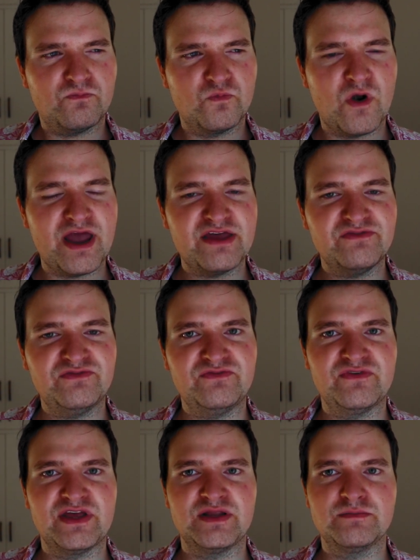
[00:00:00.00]
Rey,
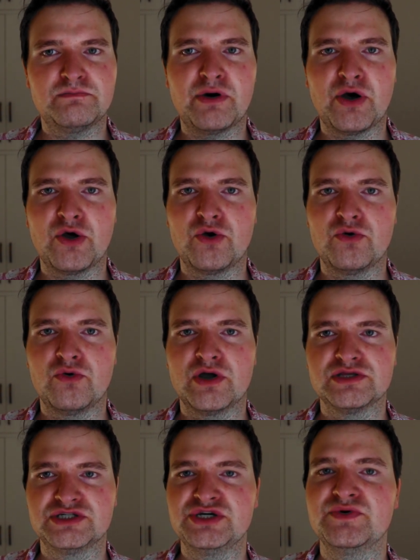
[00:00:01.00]
Finn, Poe,
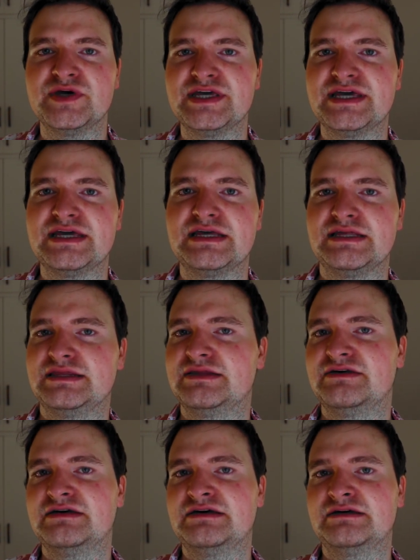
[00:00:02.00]
and Chewie in
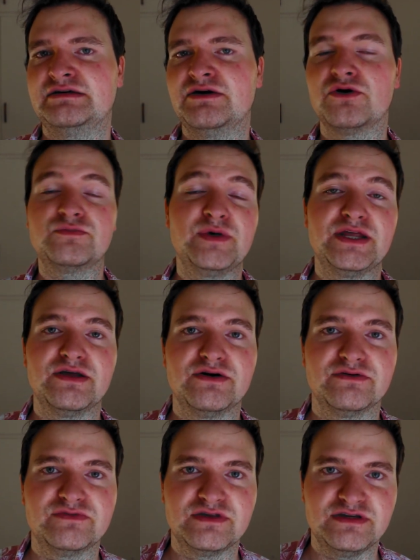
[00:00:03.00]
the cockpit
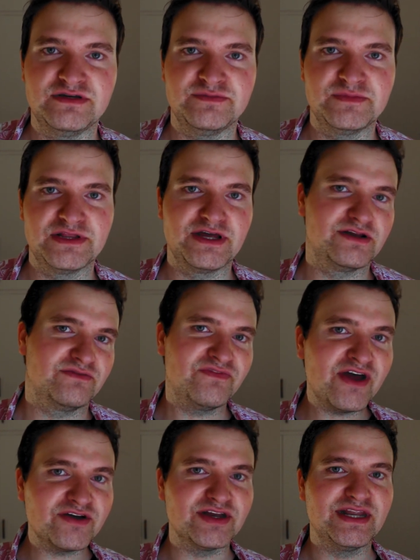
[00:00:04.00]
of the Millennium
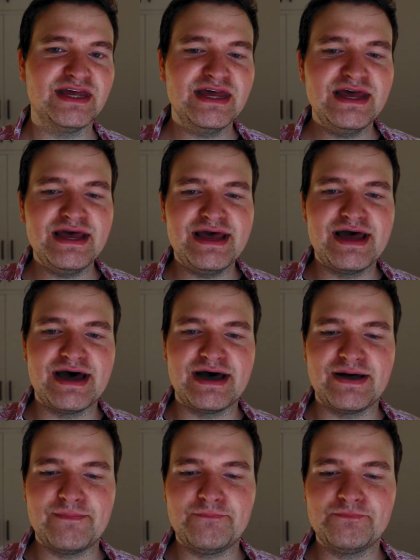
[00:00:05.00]
Falcon.
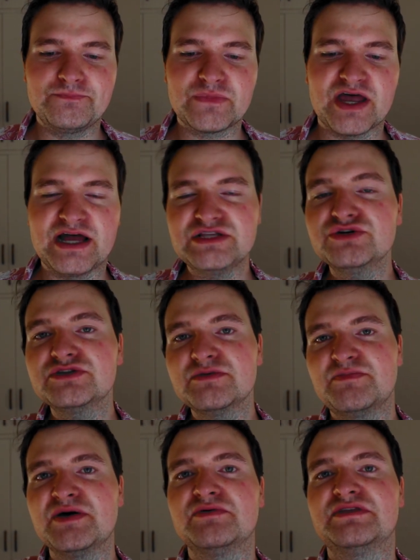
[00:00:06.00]
I took the
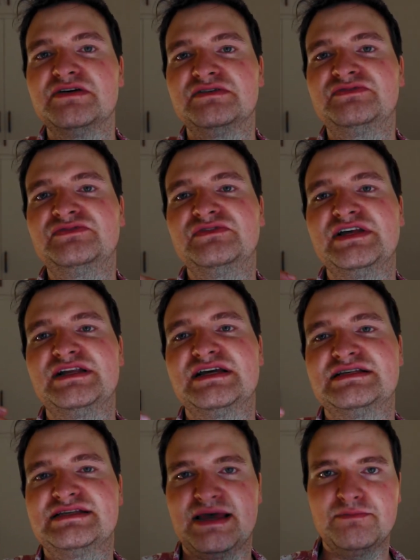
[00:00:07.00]
bit with the fleet
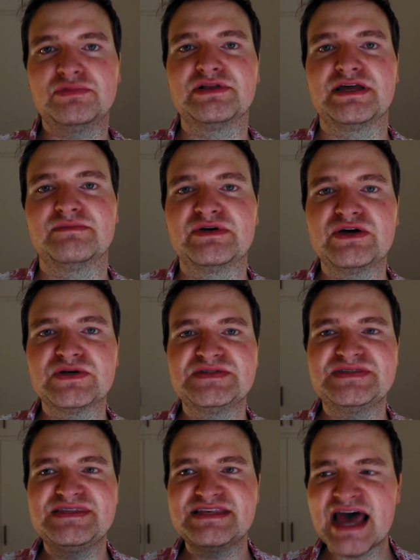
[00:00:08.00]
assembling
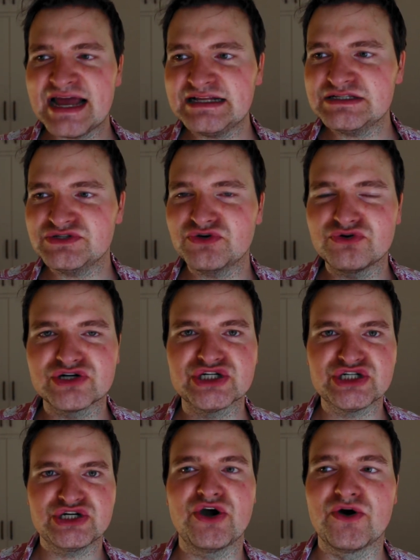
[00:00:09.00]
because that sort of
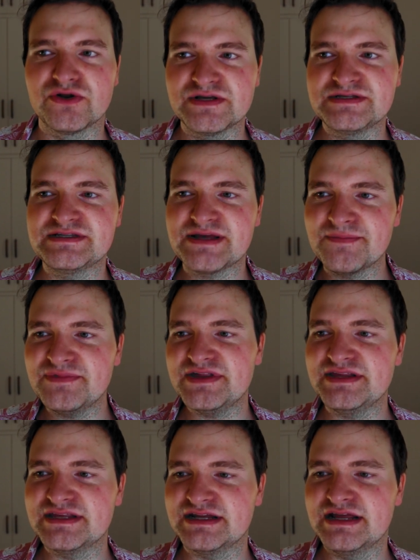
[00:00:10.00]
shot is
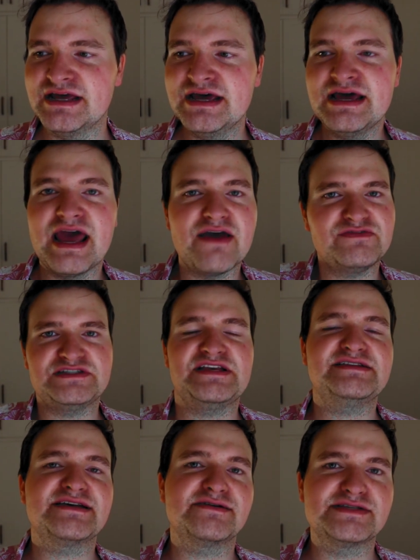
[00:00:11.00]
something that, ever
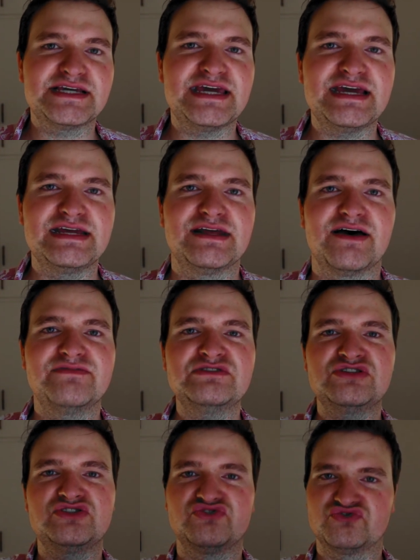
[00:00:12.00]
since I was a kid, I've
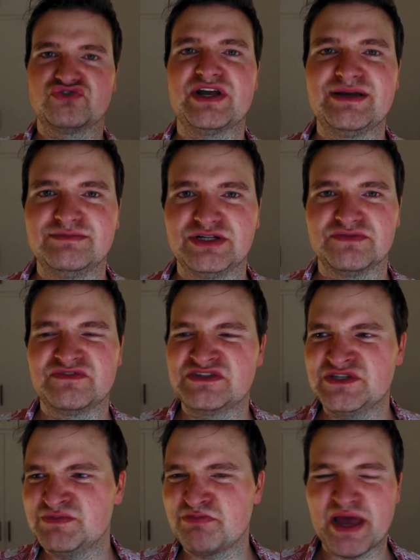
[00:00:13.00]
just dreamed of
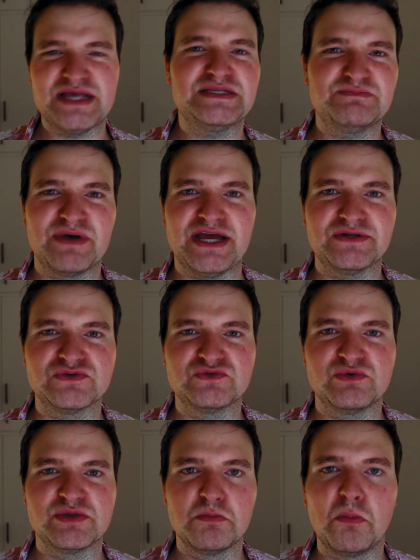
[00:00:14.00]
space
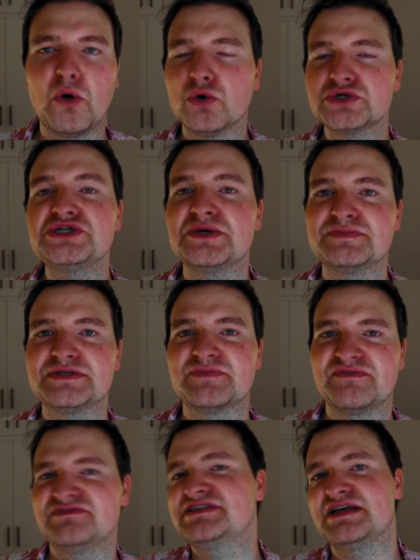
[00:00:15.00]
battles with more ships than
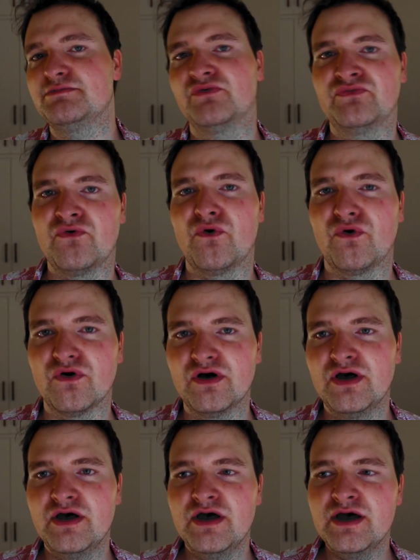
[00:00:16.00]
we've seen before.
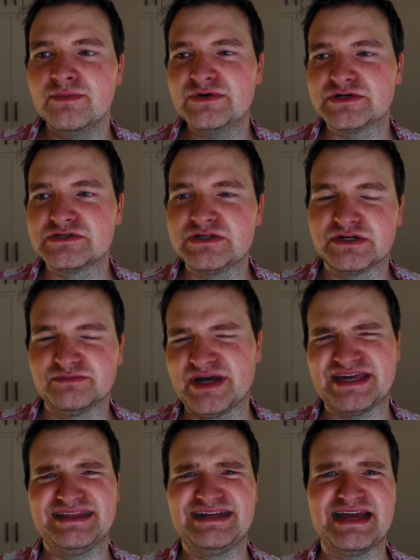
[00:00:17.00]
Because, you know,
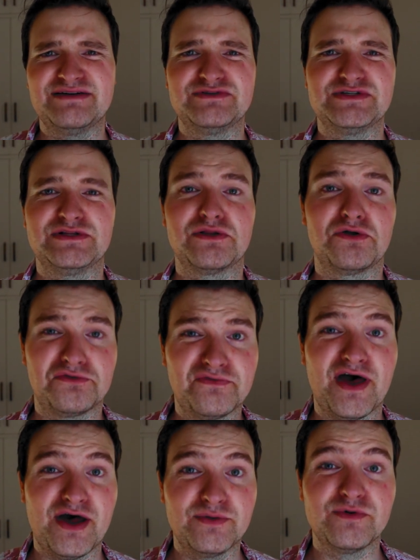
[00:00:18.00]
back in the day, it was a lot
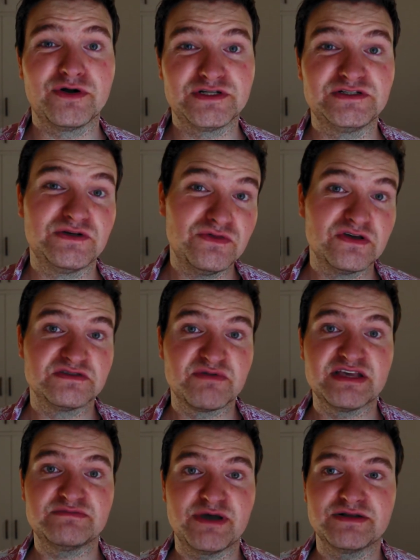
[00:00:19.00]
of hard work to do those
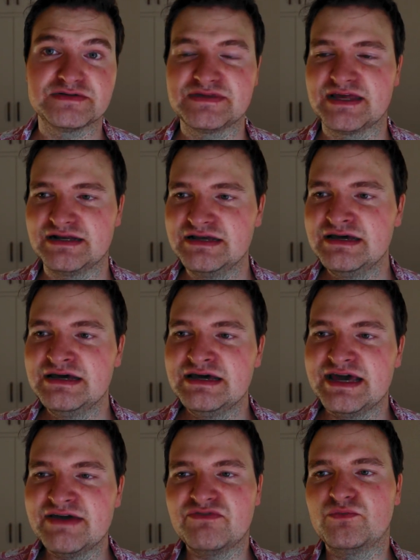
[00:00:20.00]
space battles. And then
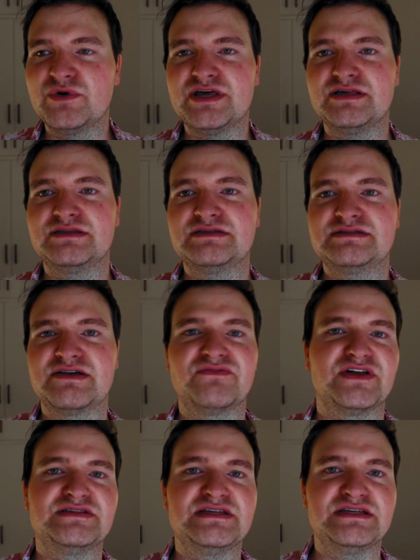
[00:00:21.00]
even with
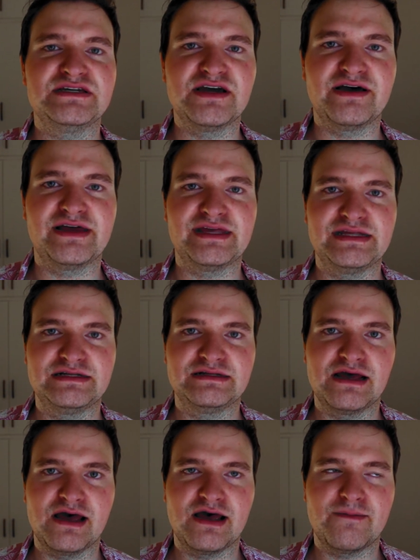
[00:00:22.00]
stuff like CGI
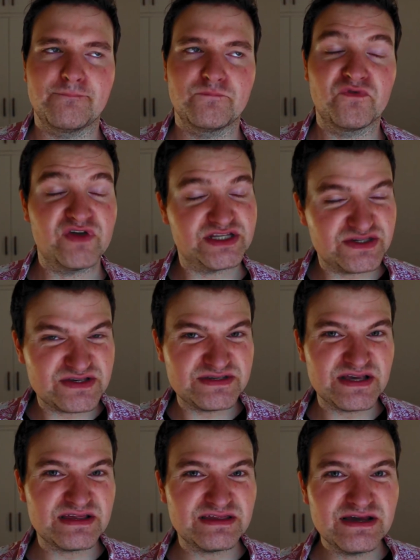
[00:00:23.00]
in Revenge of the
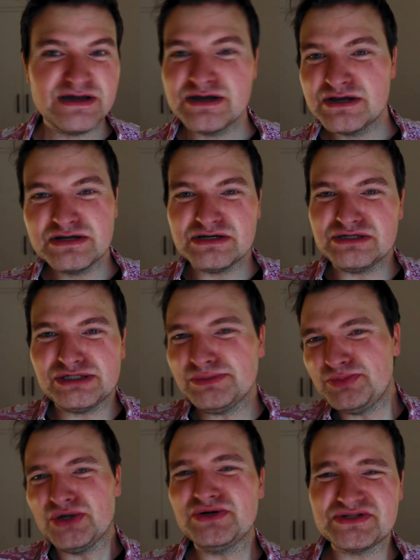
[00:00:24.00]
Sith,
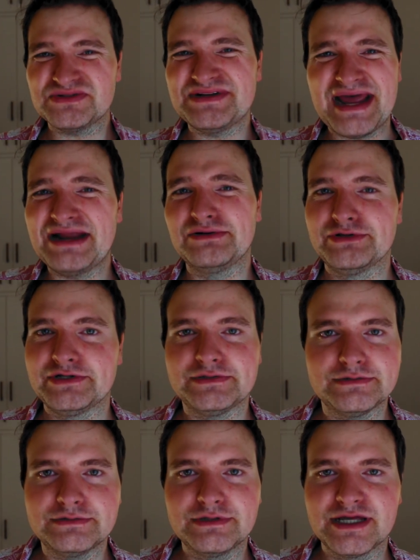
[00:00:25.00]
computers couldn't handle it.